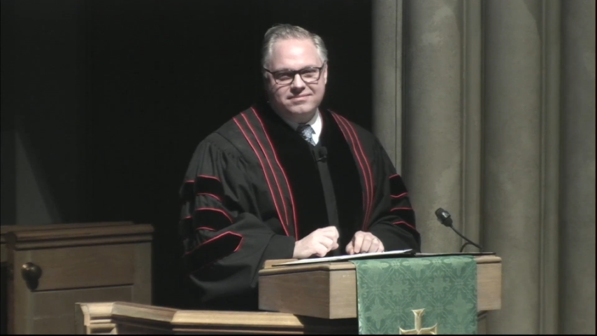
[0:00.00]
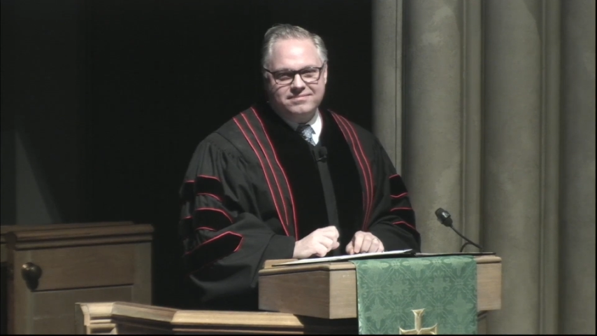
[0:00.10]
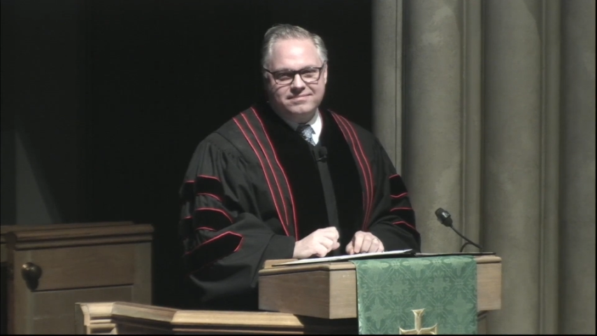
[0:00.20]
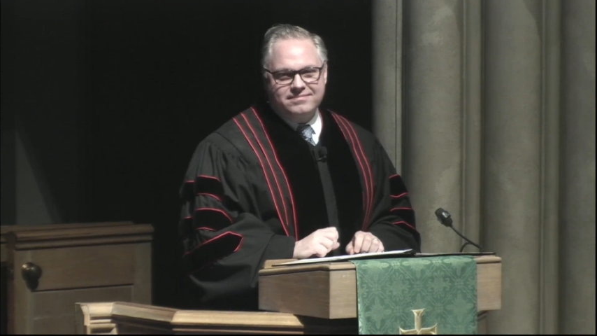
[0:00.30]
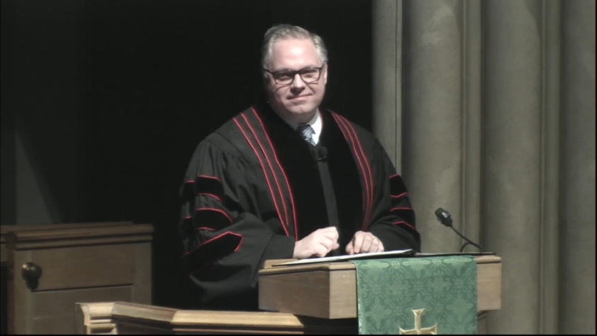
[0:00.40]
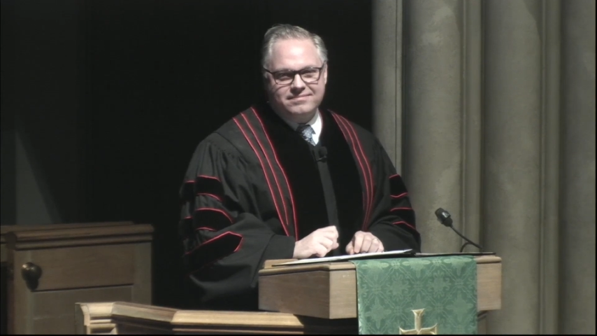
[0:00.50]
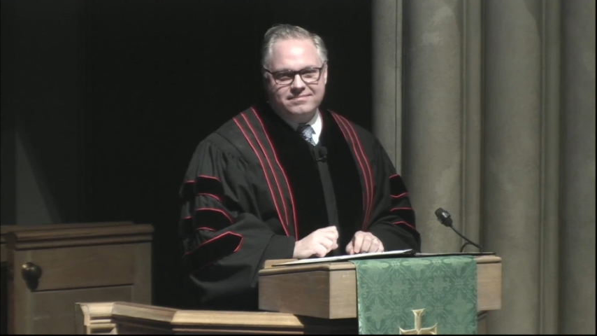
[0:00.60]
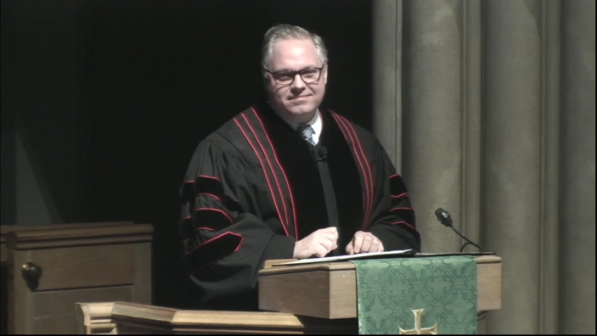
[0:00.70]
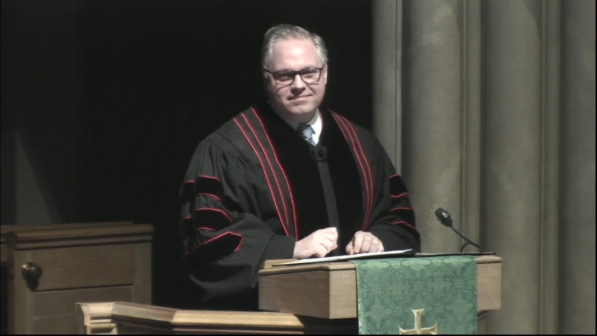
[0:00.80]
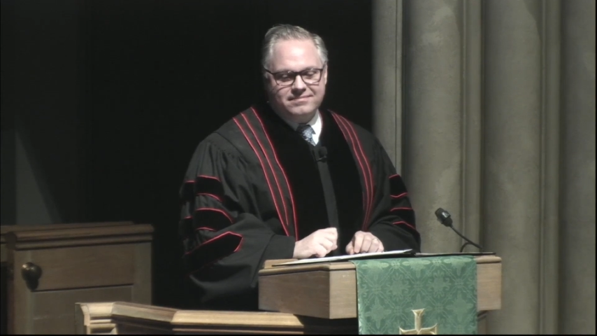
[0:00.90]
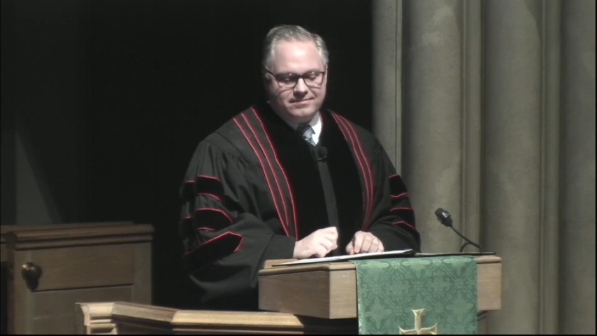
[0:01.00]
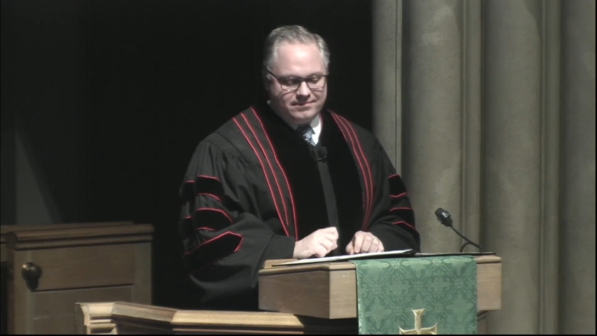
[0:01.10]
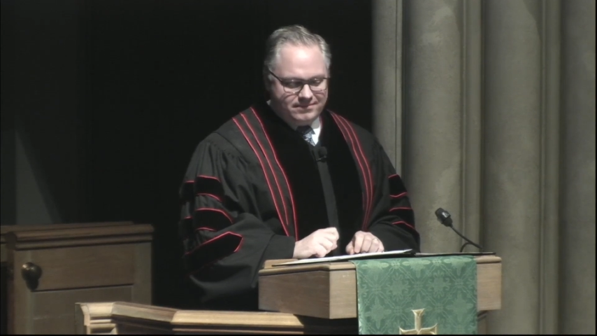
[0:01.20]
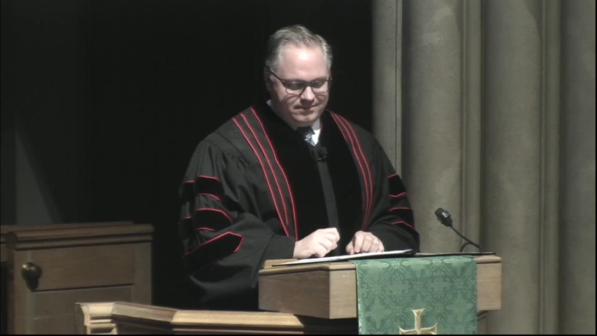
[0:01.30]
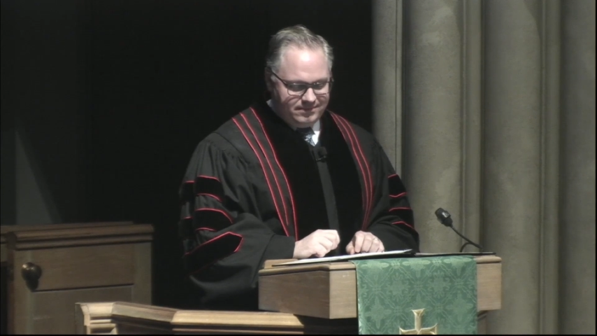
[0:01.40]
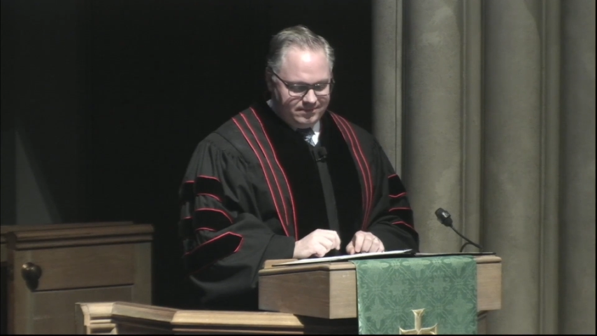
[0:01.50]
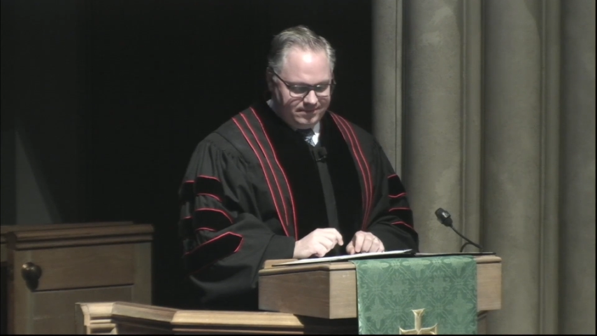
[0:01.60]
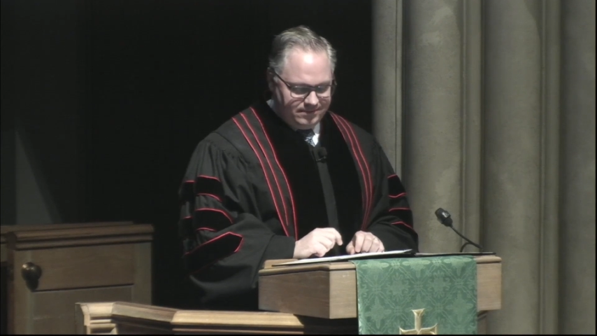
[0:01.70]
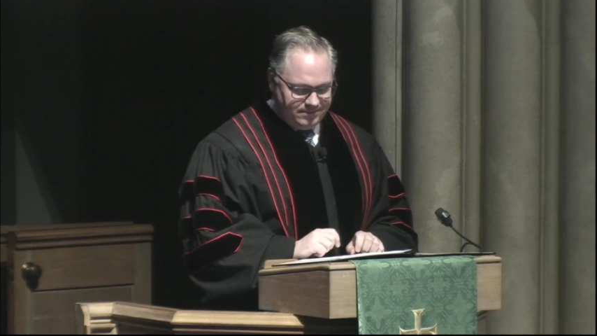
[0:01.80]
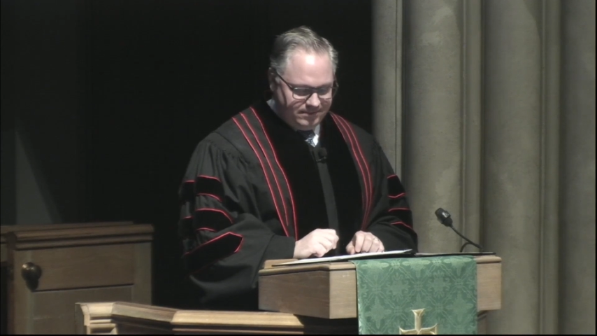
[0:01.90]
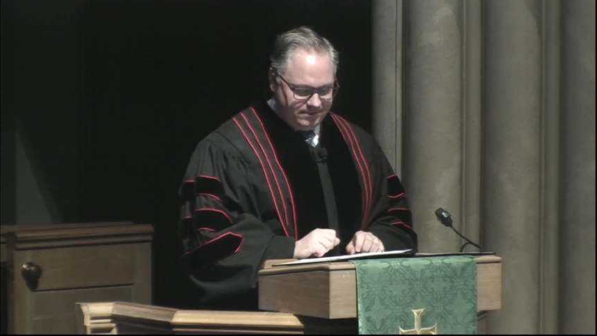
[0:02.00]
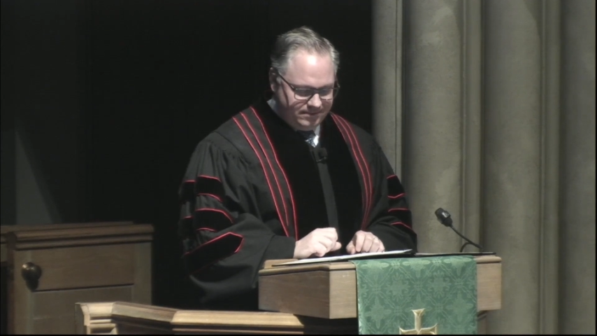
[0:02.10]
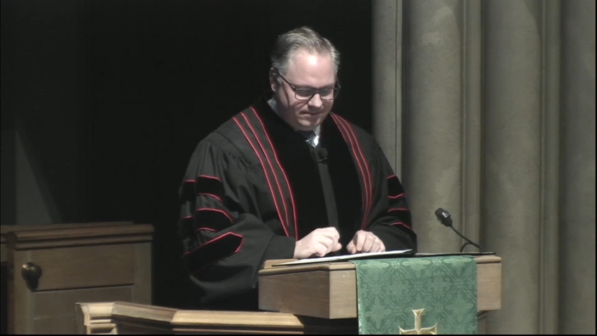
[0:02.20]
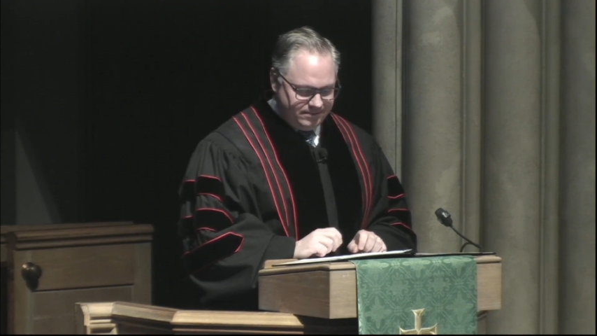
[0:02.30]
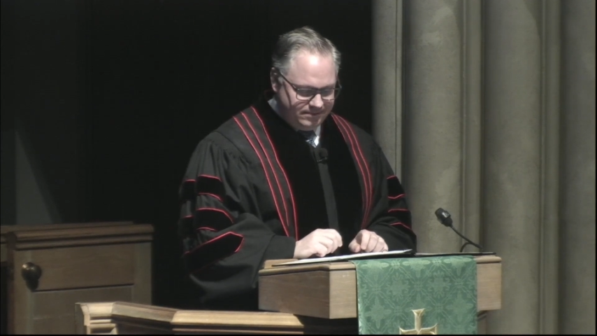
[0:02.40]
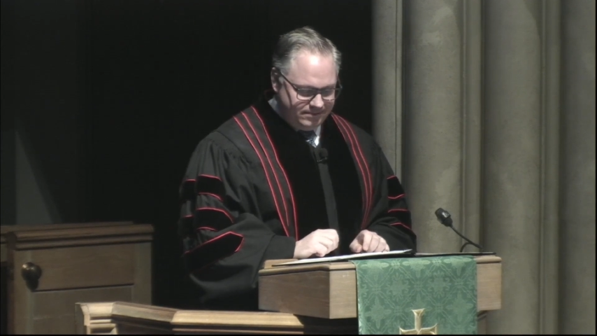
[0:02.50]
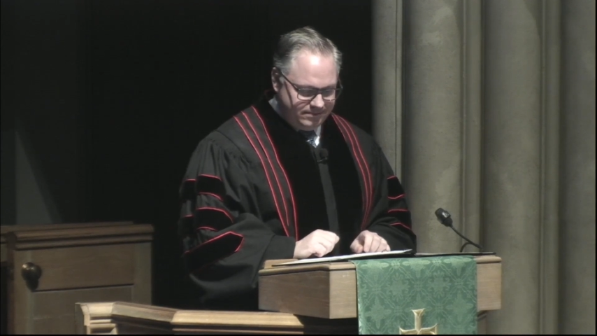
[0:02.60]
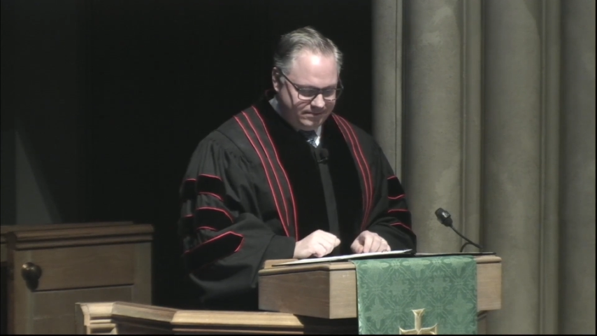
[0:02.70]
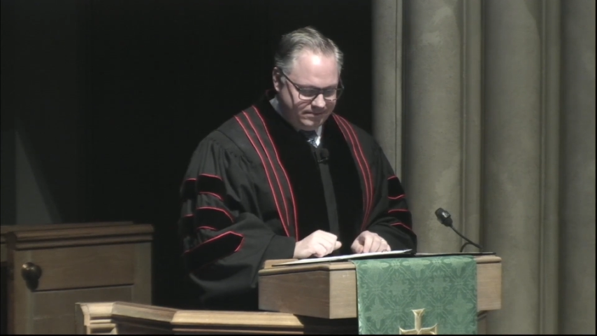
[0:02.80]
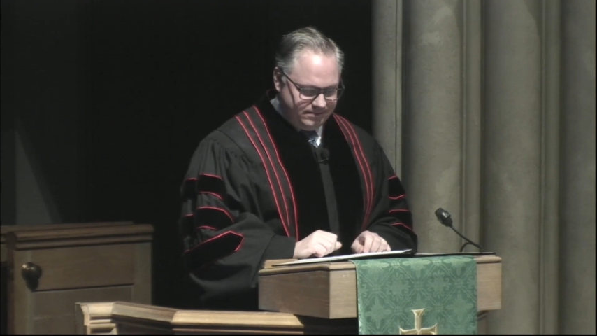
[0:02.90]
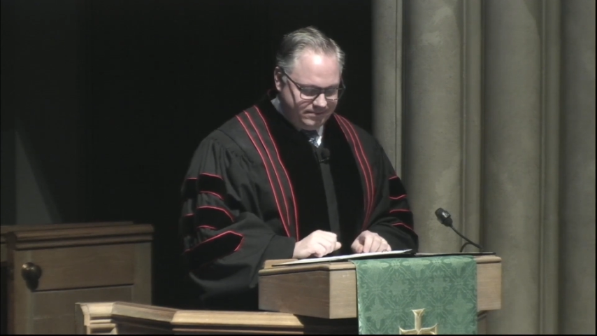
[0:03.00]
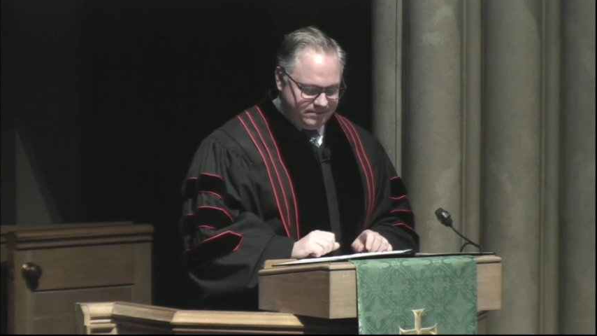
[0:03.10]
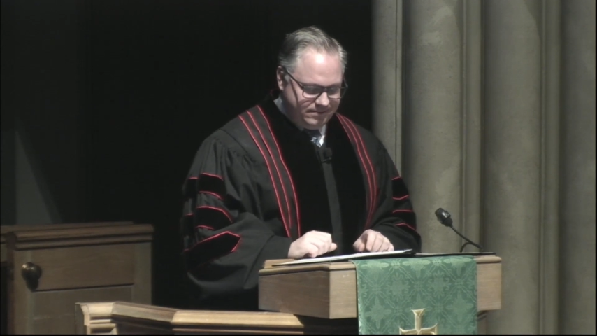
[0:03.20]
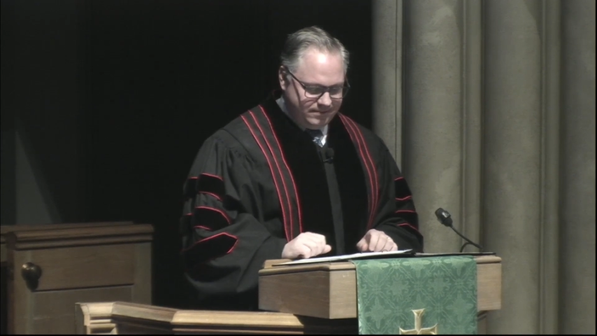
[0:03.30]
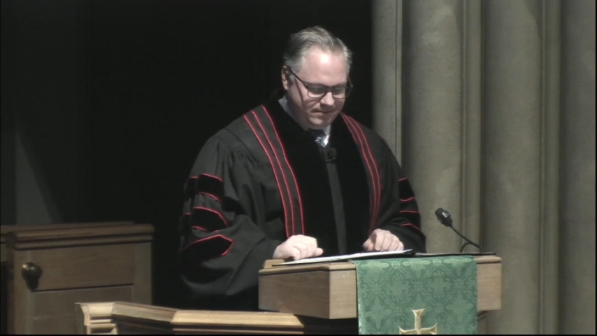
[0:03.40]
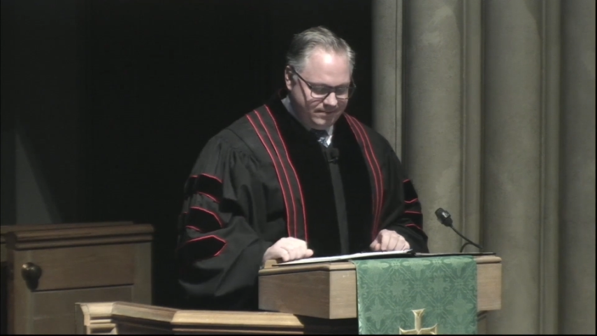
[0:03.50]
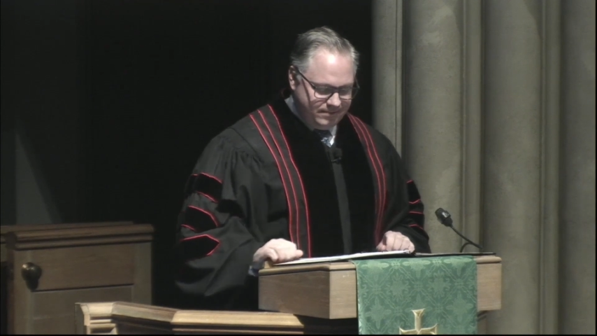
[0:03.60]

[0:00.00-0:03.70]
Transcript: [no speech]